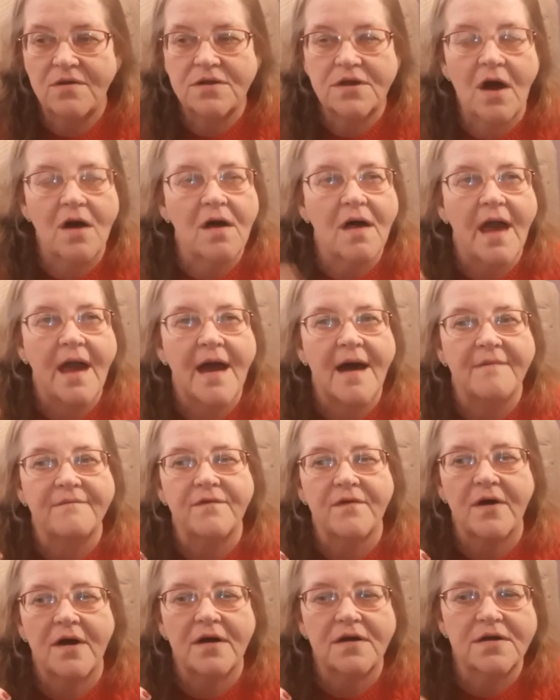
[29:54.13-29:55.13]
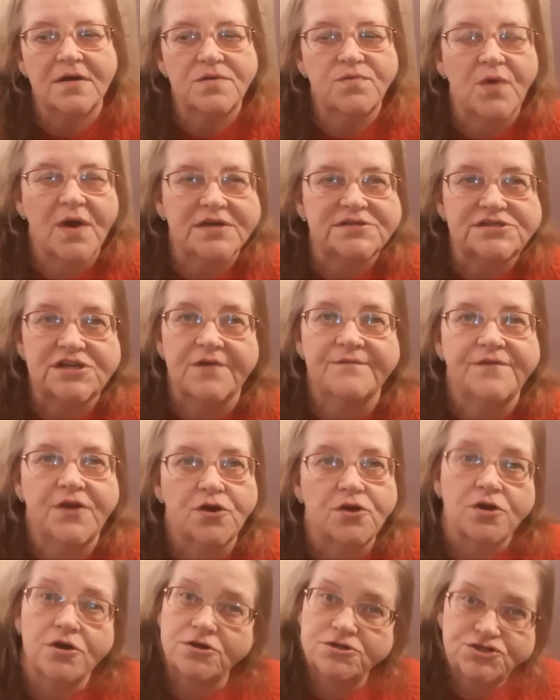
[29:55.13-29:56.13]
Y'all have a good rest of
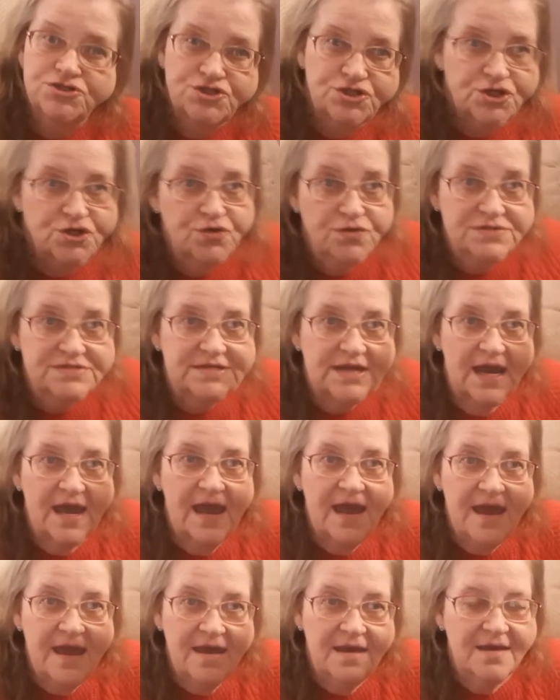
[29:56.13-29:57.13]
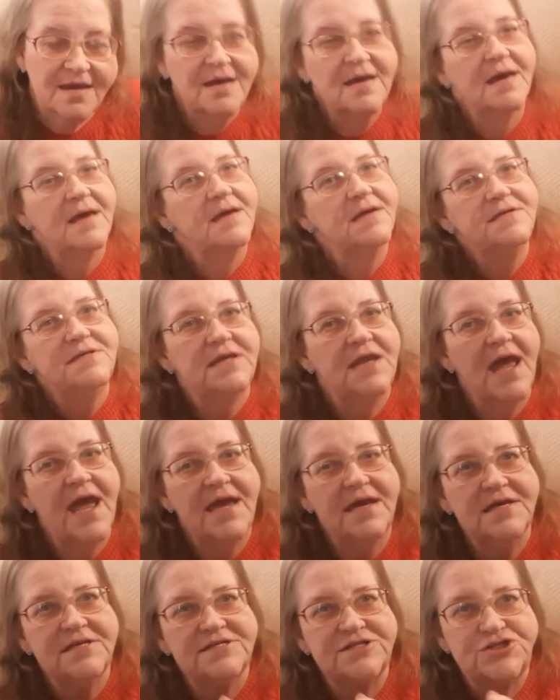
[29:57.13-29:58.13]
your Tuesday. Today
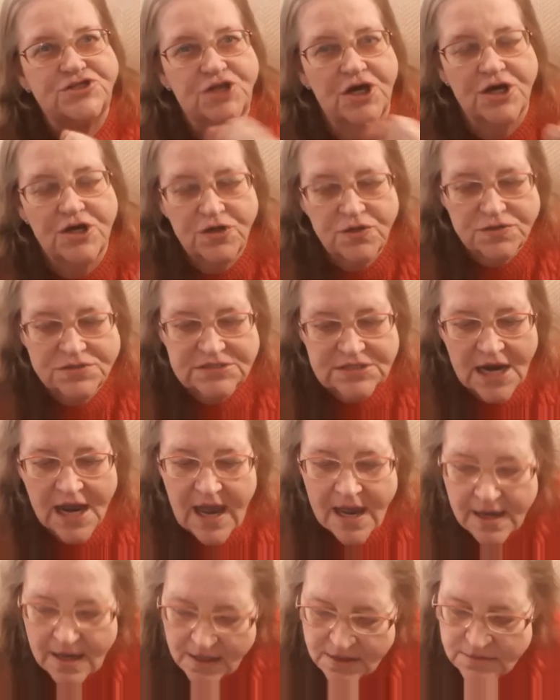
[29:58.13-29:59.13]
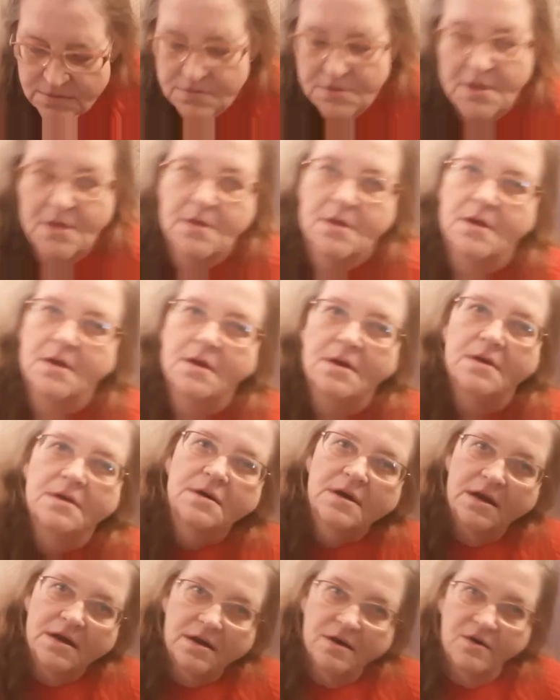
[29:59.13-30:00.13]
is Tuesday.
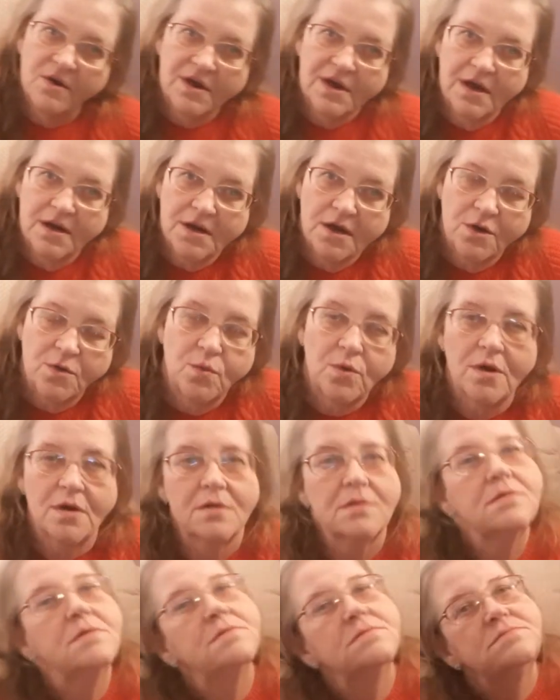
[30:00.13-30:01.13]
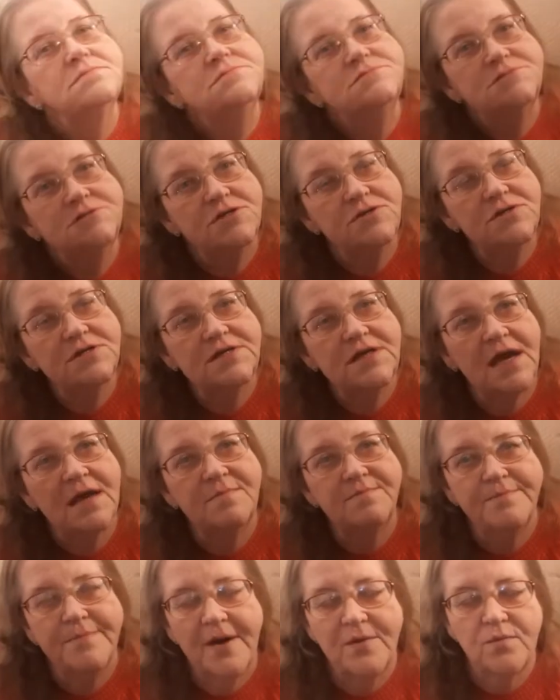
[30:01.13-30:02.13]
I know, I gotta go to work. two to ten.
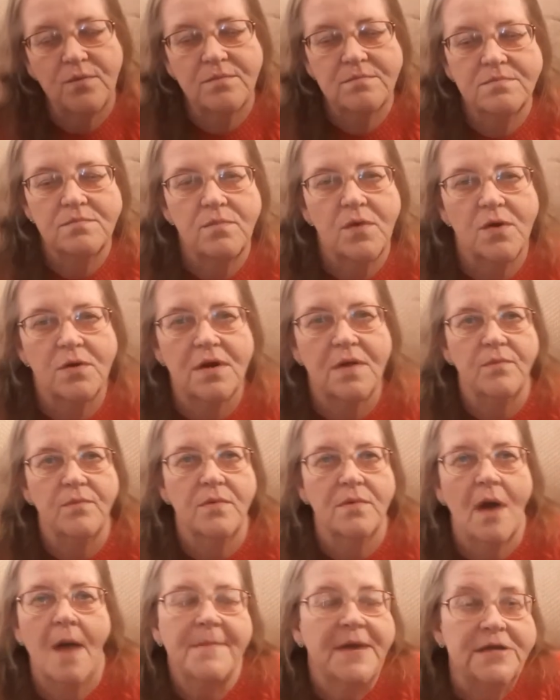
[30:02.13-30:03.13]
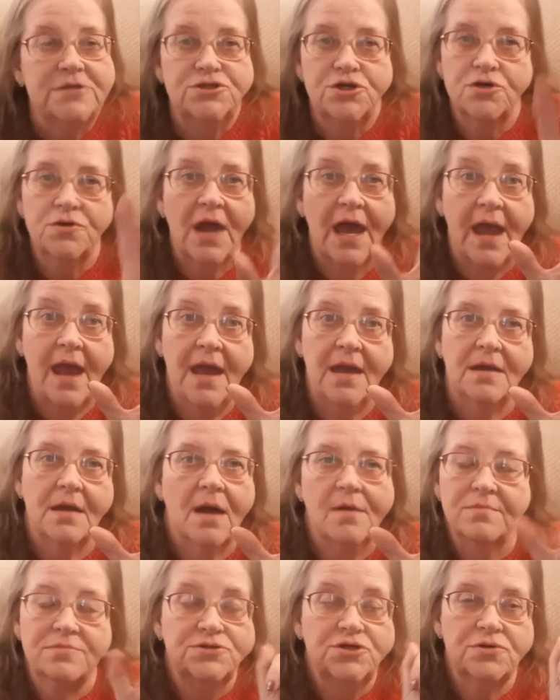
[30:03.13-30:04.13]
Oh, well, I mean two to eight.
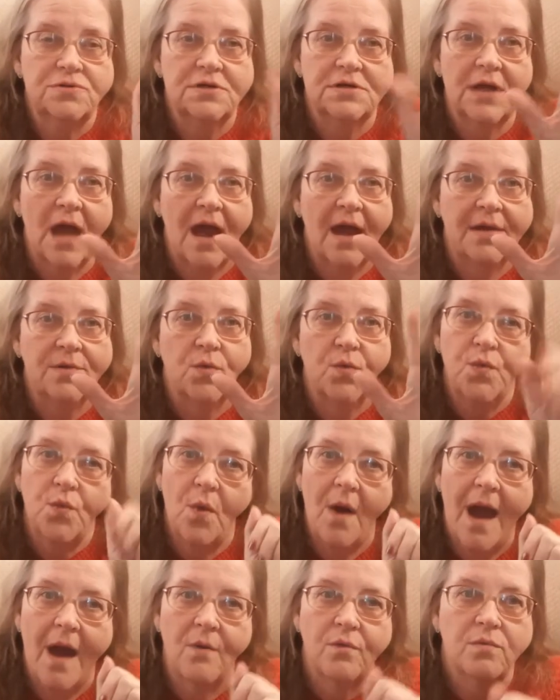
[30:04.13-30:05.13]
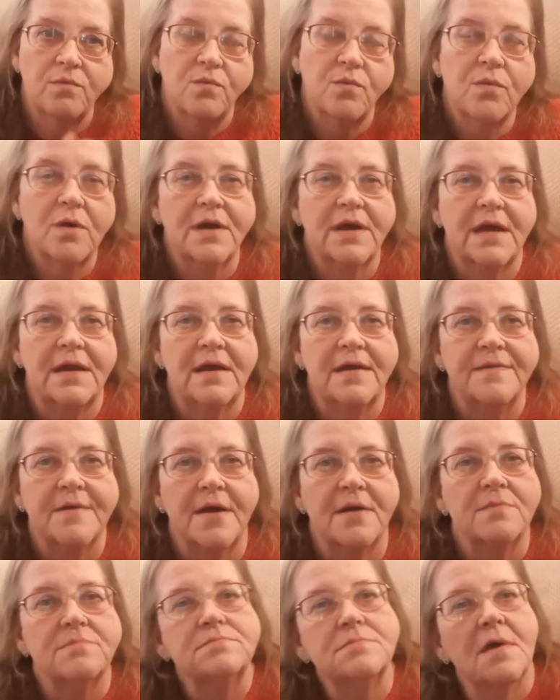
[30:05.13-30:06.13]
Um, two to nine. Wow, we're getting
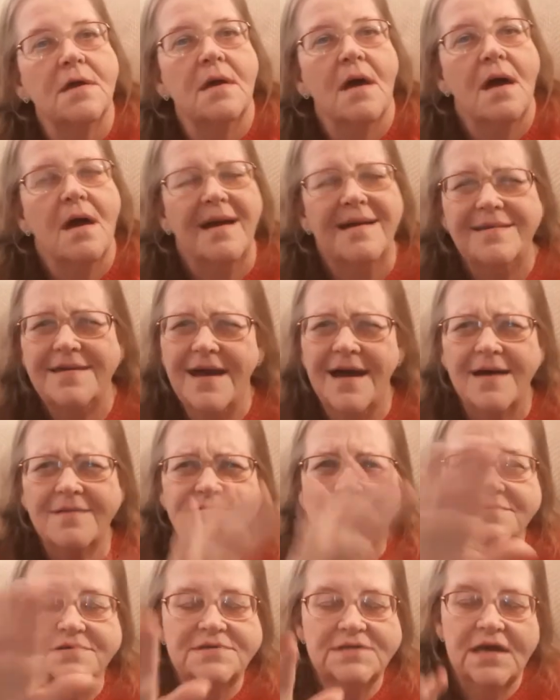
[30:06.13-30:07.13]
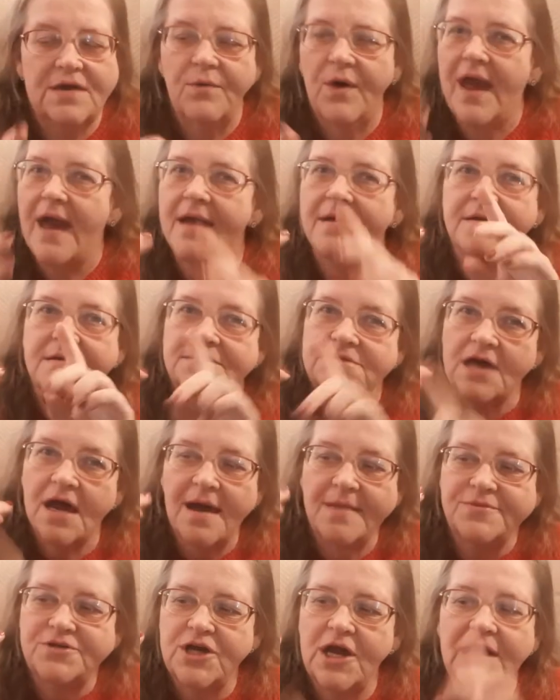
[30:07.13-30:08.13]
there. Yeah, see, we had a
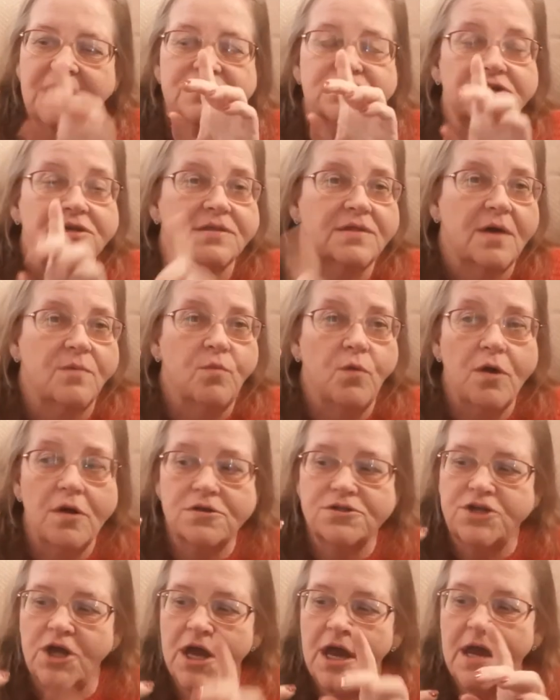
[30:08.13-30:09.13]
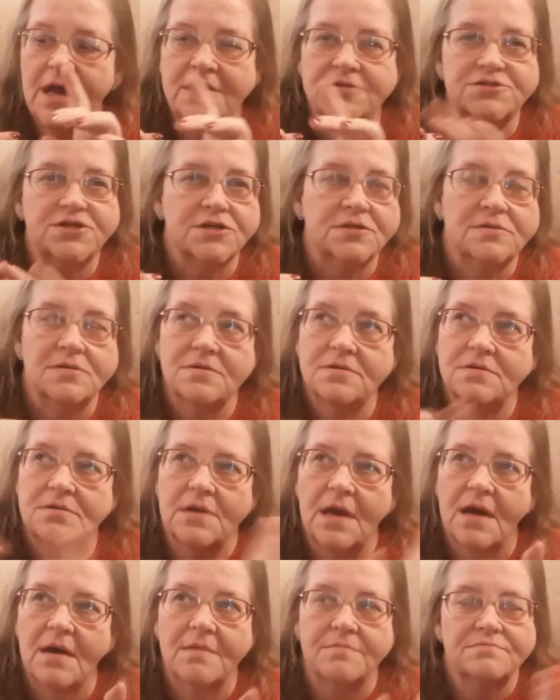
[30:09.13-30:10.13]
time change and then work change, and
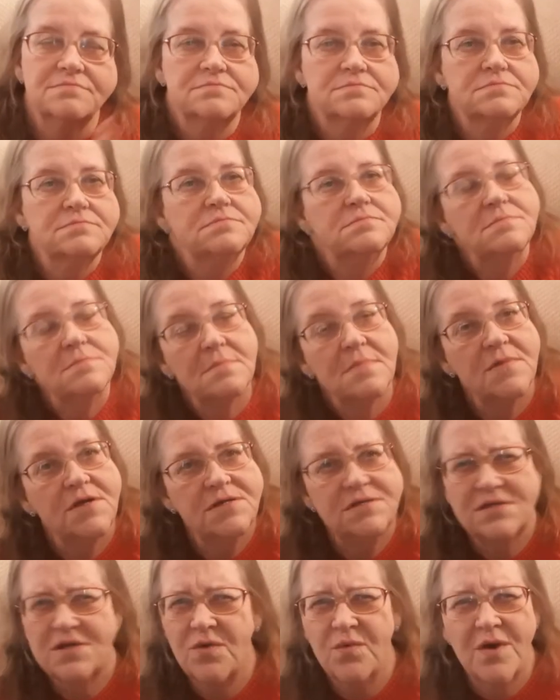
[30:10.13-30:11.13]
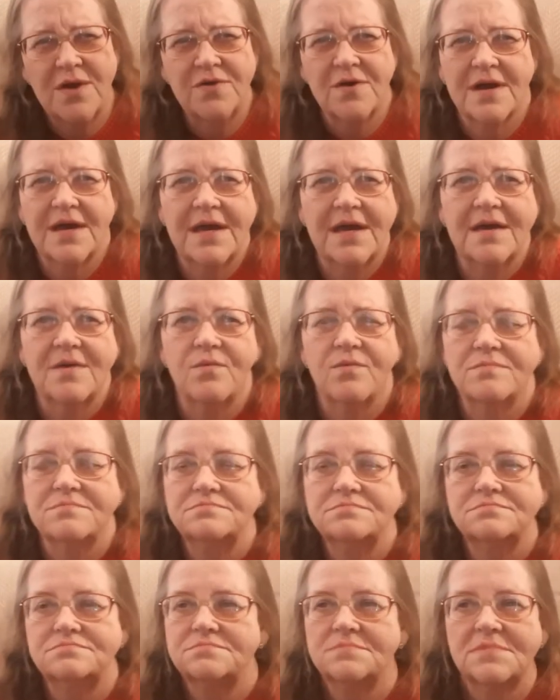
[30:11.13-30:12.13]
yeah. It's no wonder I can't
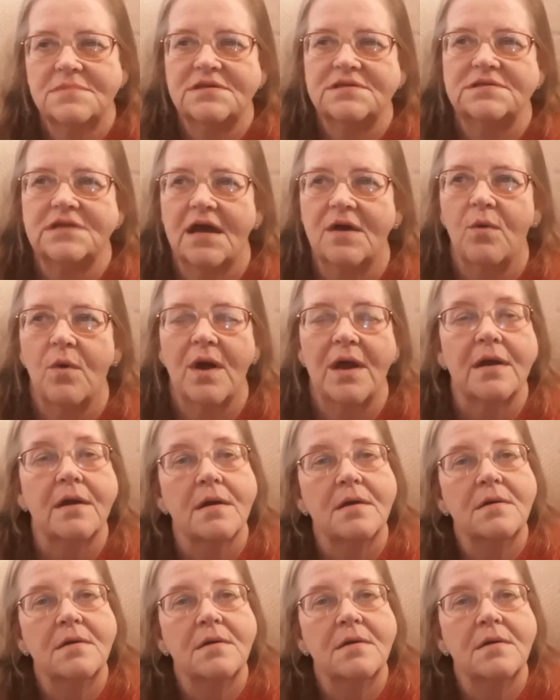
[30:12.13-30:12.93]
stay awake.